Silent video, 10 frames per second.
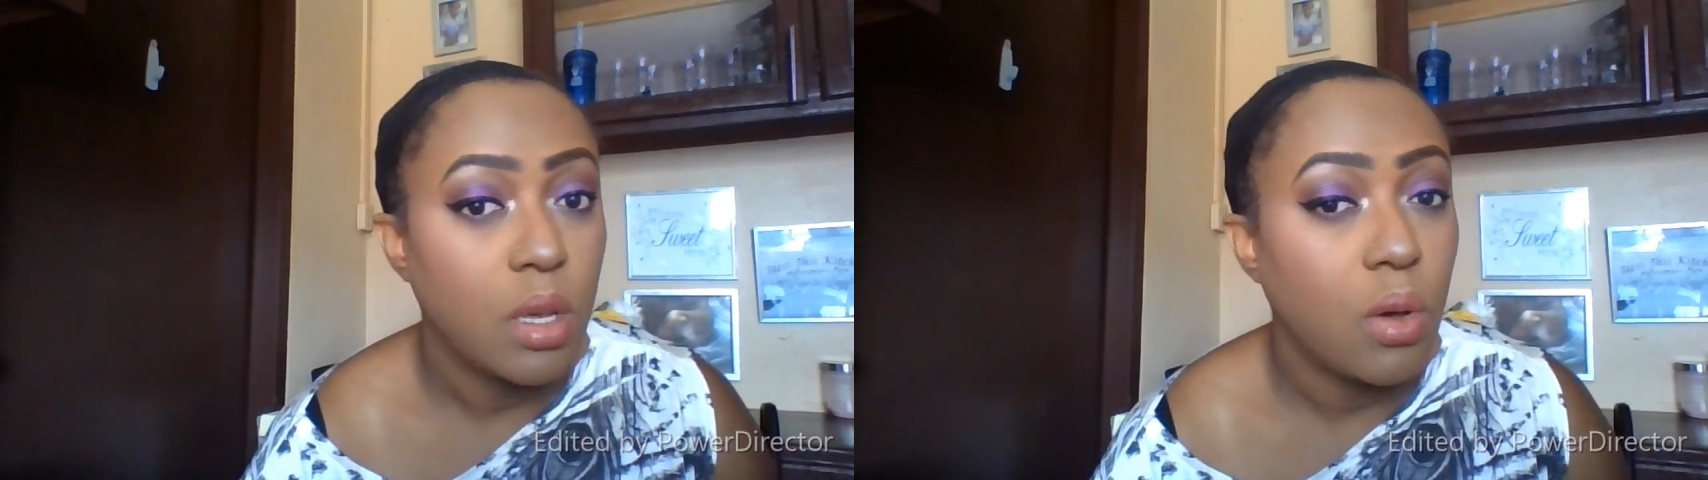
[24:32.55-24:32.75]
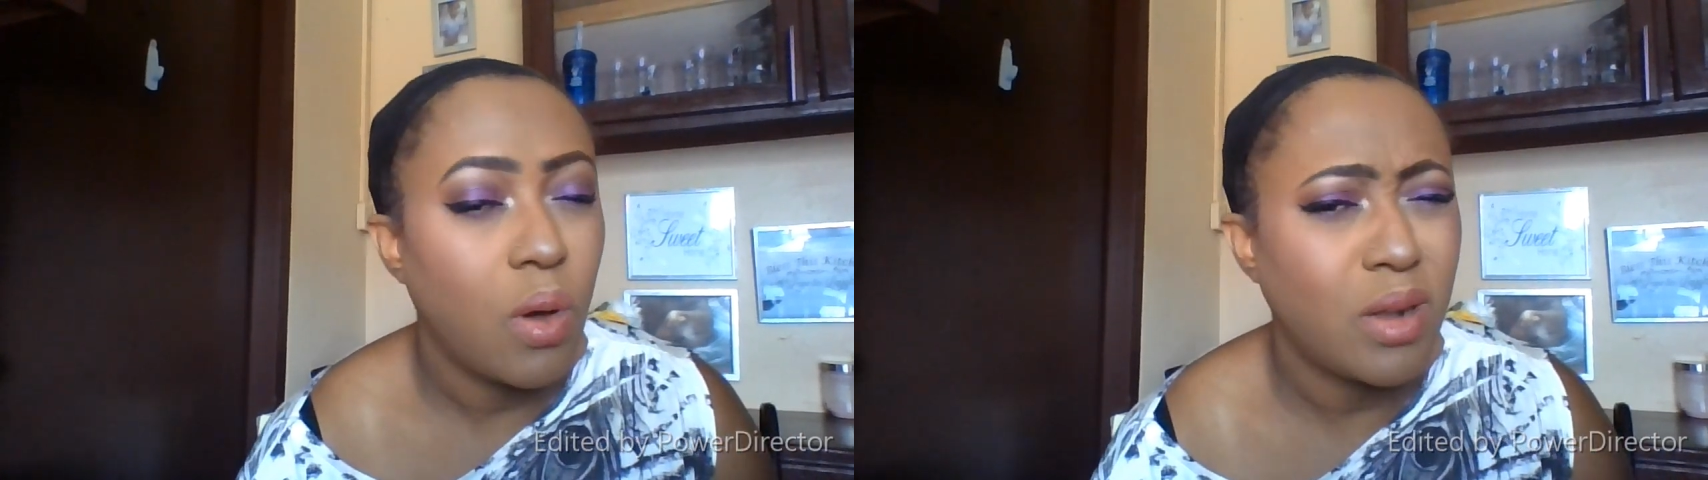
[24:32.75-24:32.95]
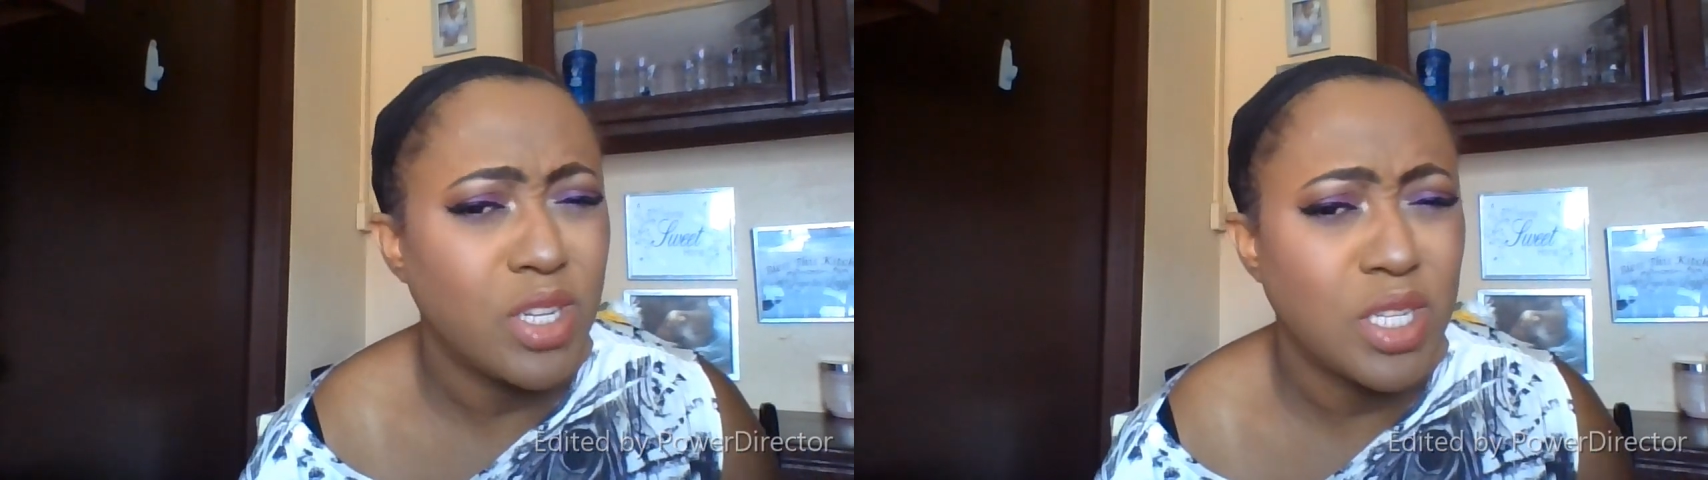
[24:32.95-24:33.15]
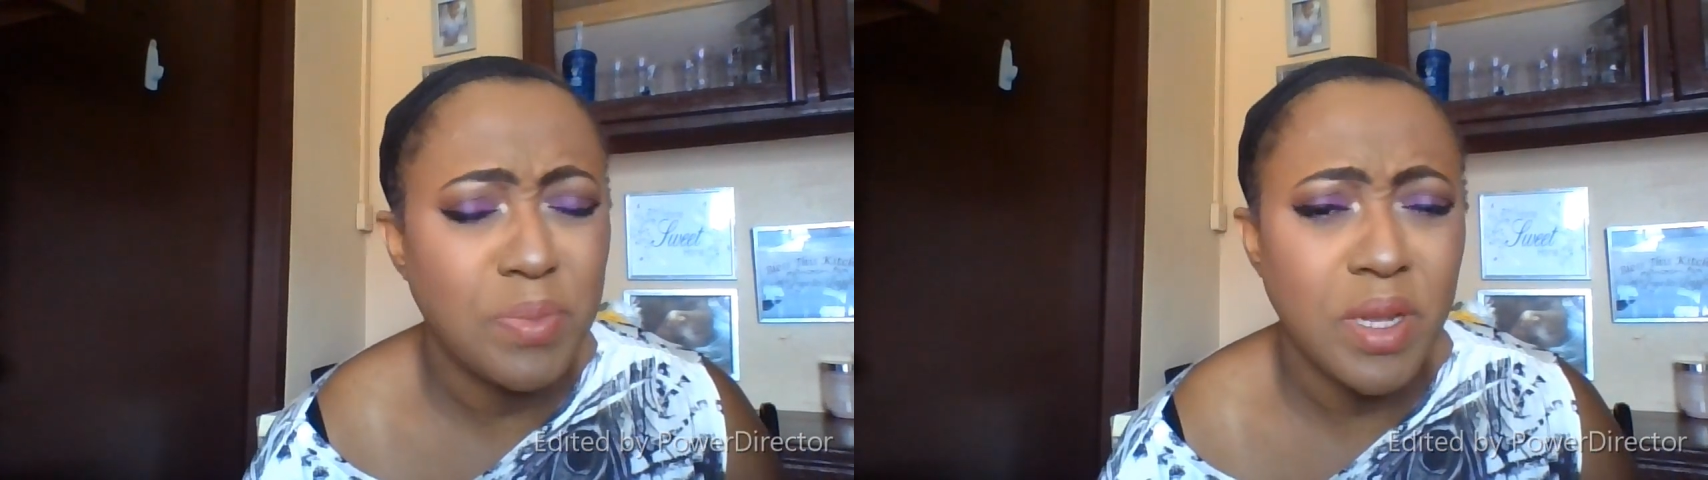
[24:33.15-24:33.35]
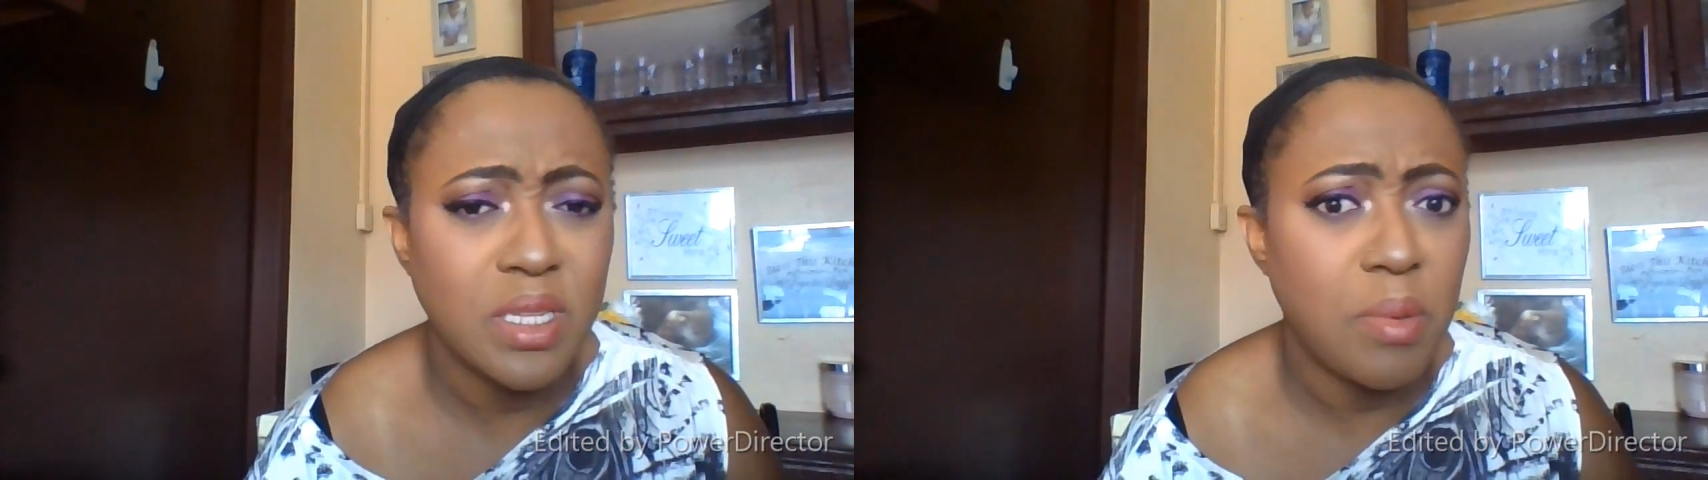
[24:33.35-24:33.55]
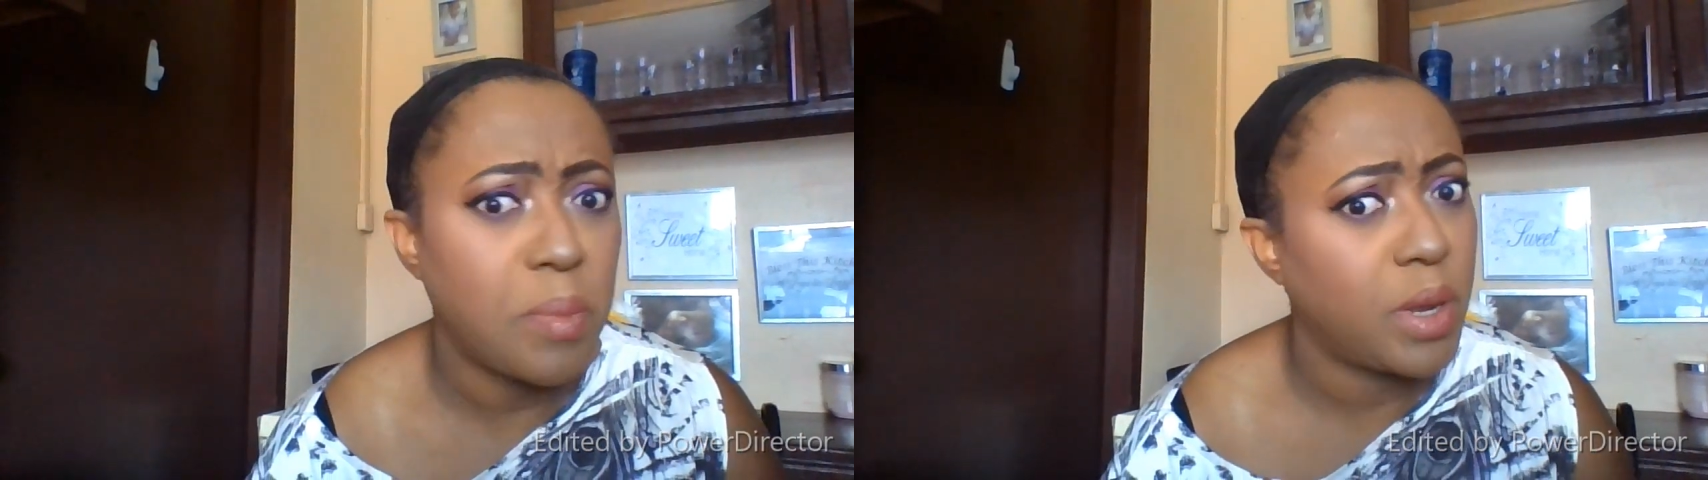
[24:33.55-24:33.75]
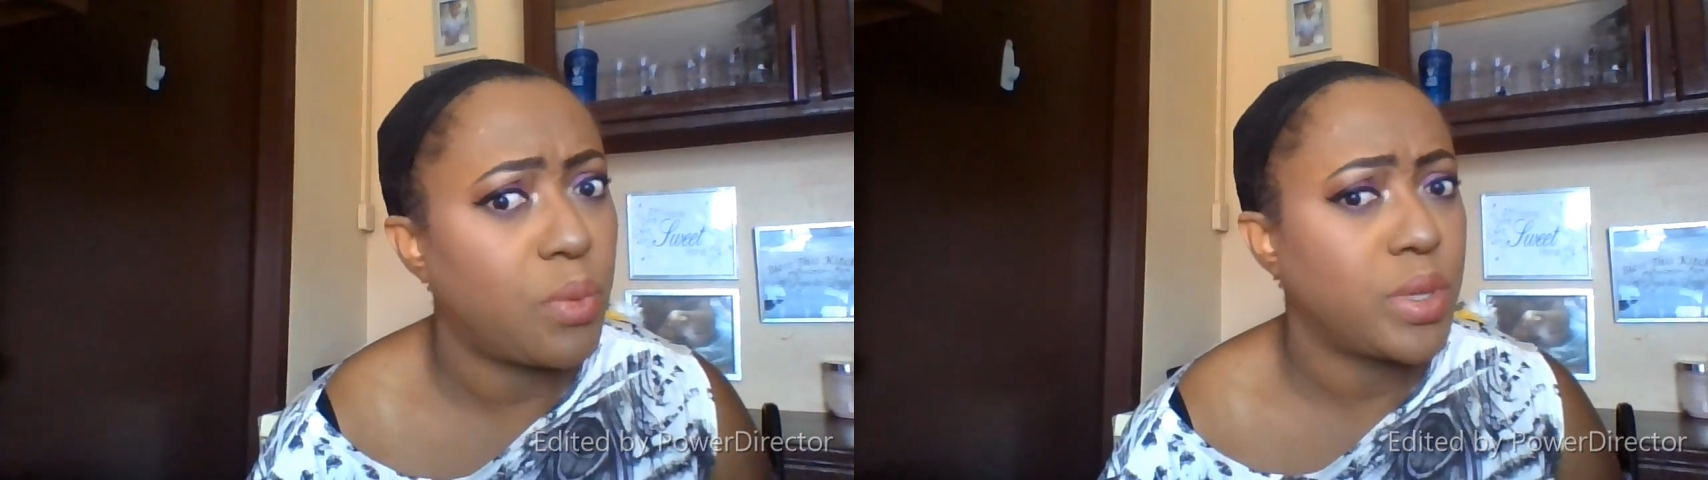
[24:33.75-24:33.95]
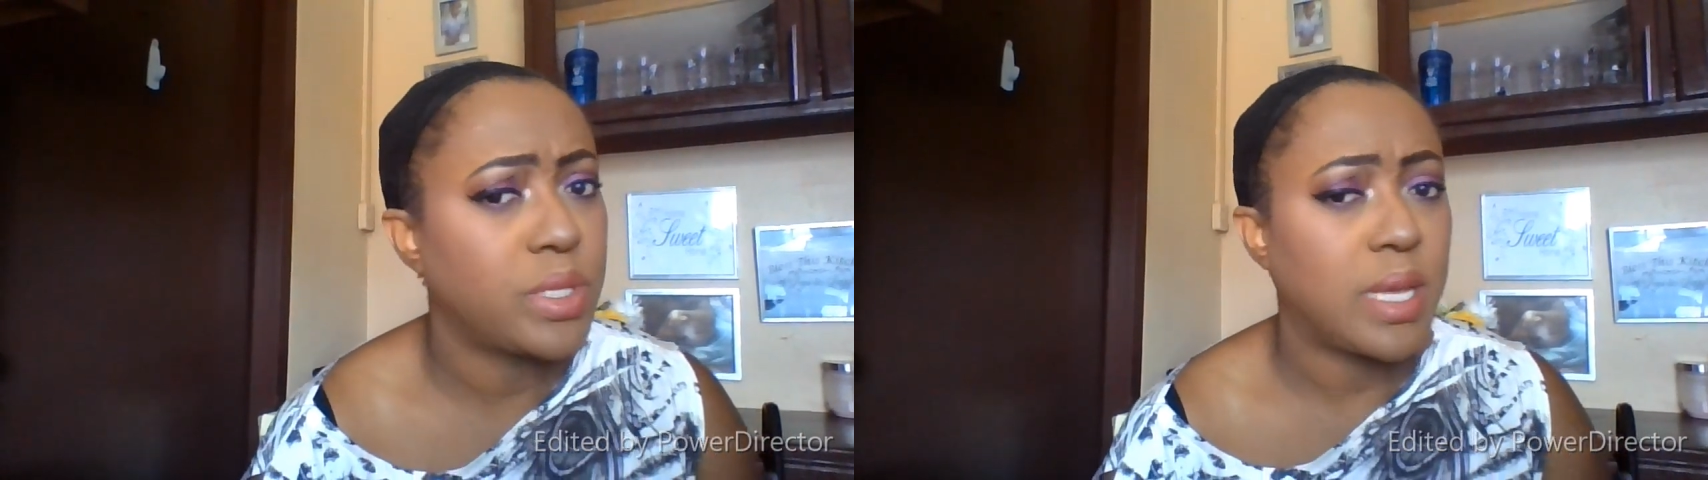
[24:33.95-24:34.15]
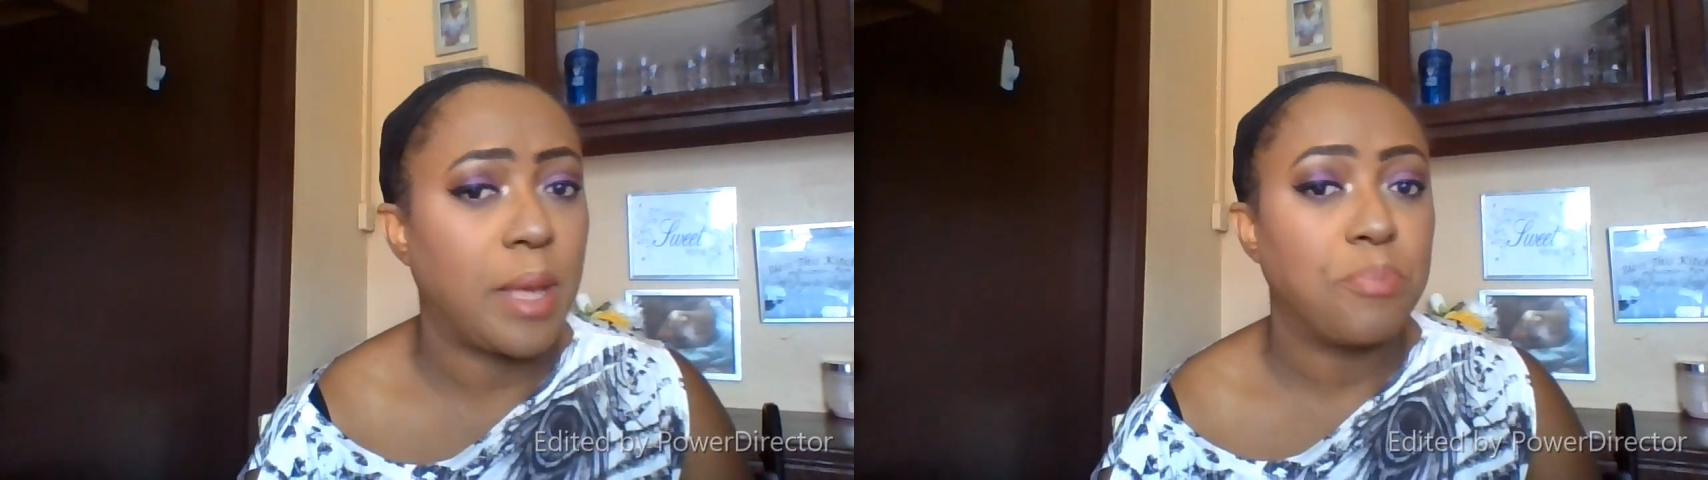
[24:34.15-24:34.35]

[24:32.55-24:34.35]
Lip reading: Well, I'll just put it up and put it one time.